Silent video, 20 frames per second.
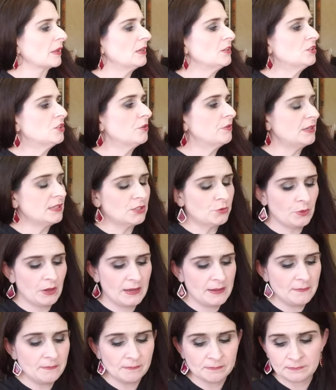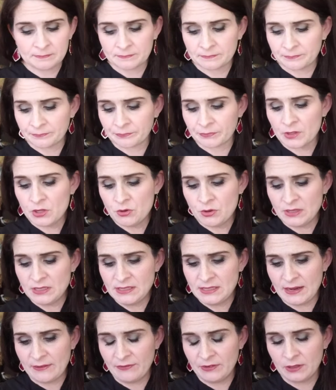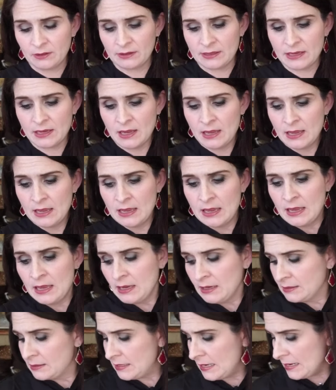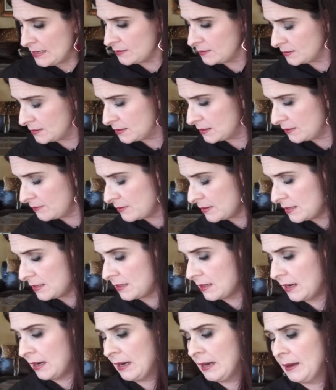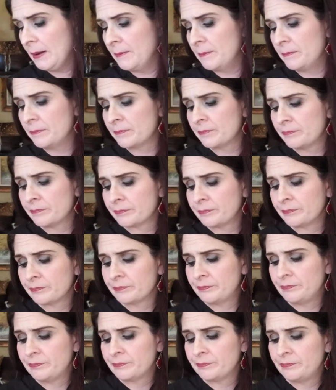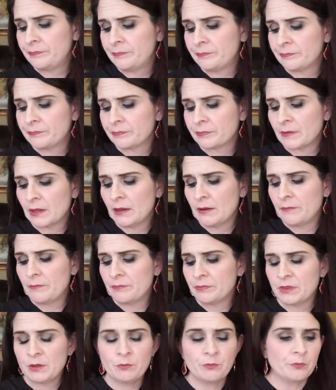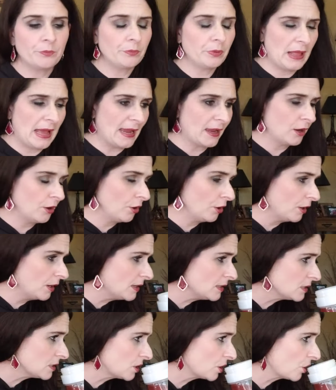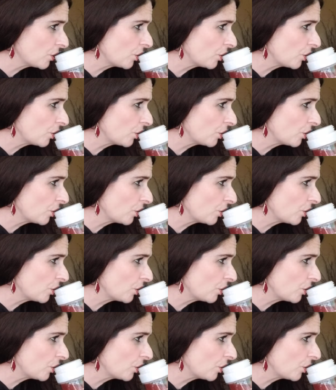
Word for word: So this one, you can definitely taste the, um, the black currant.